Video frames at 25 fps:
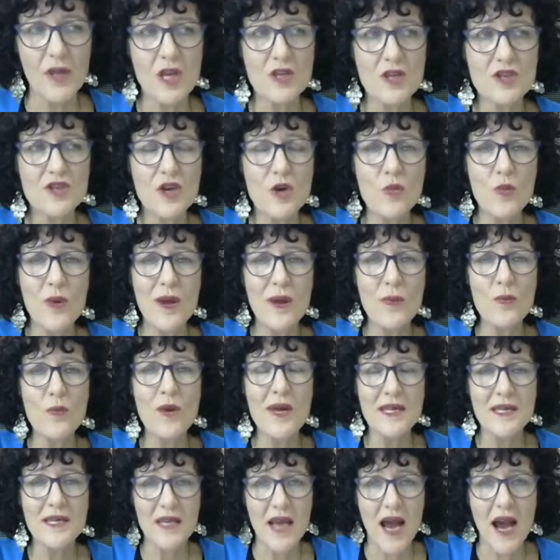So when we're
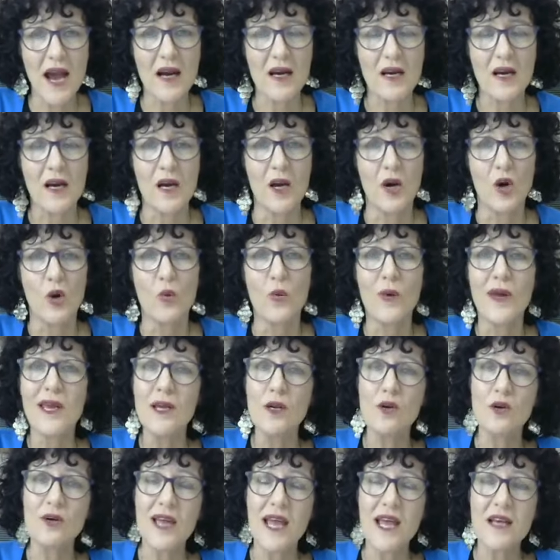young, we
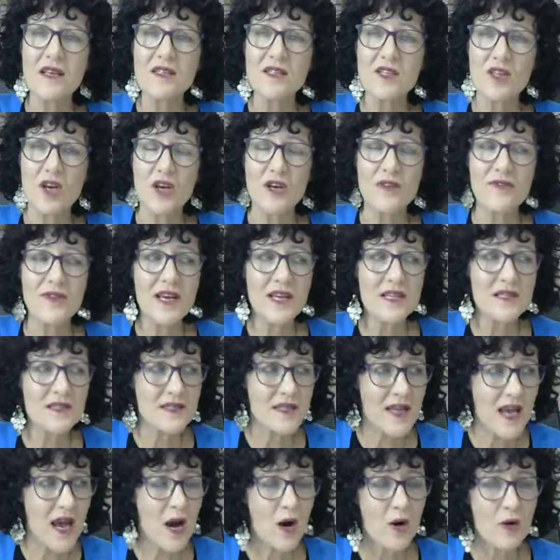look outside of
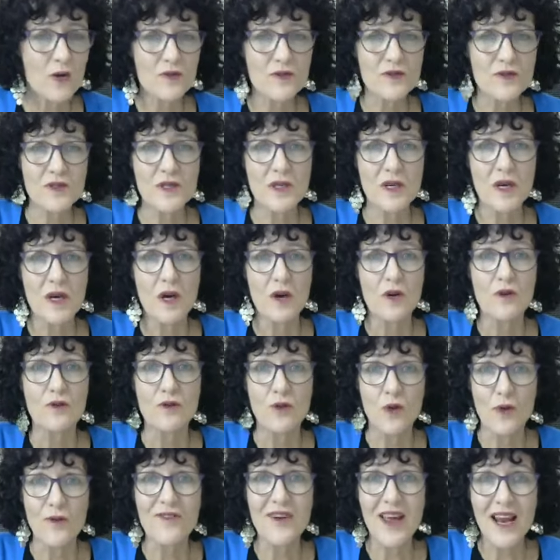ourselves
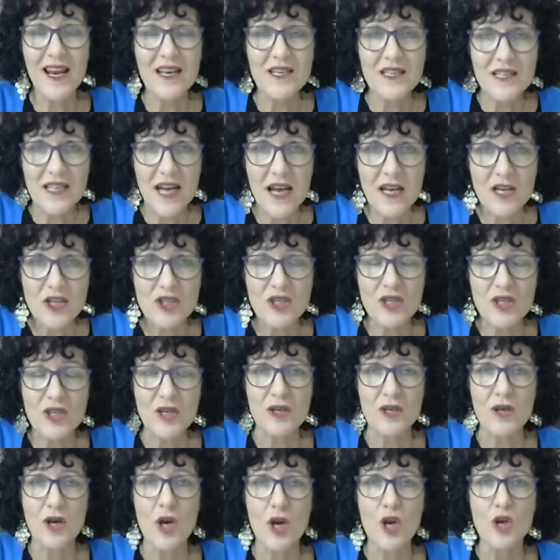for validation,
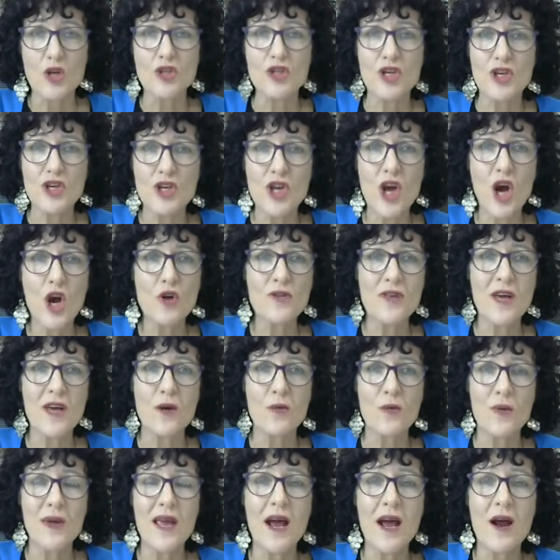to know that
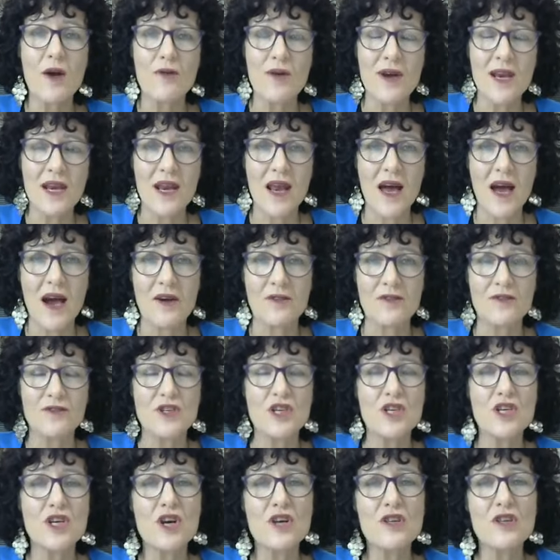we are enough,
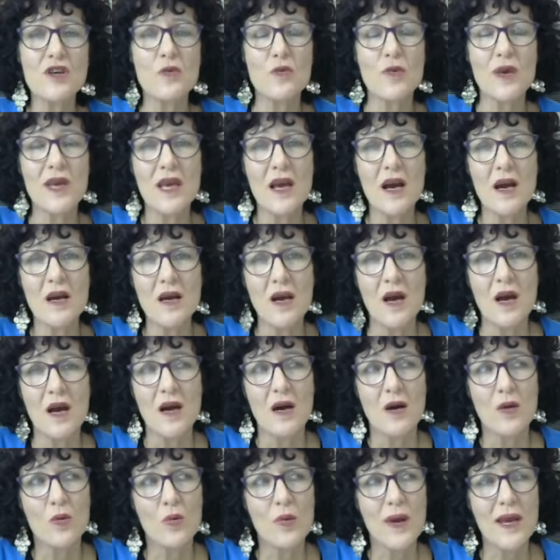to know that we are,
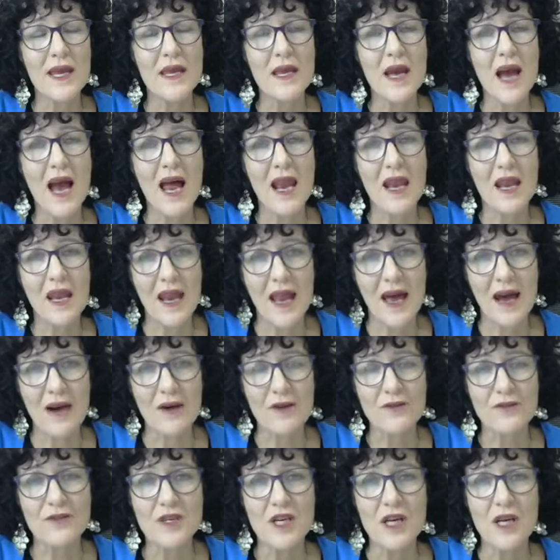we are
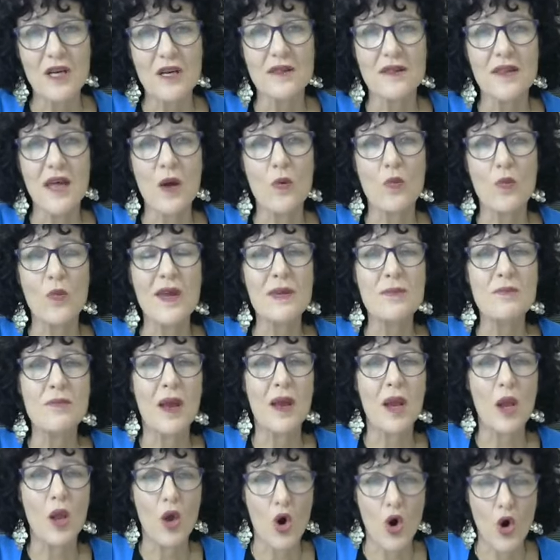loved, that we
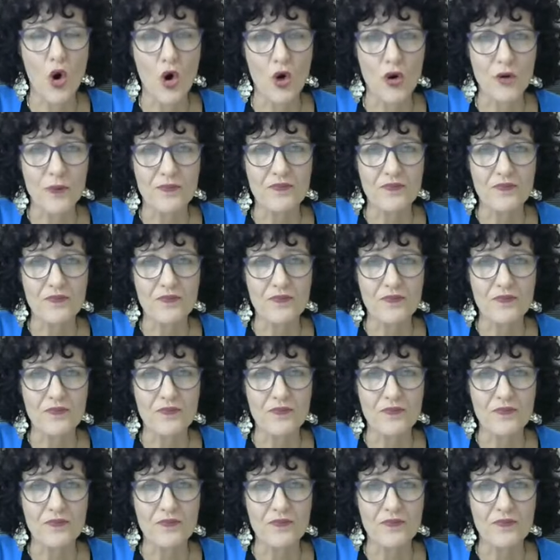belong.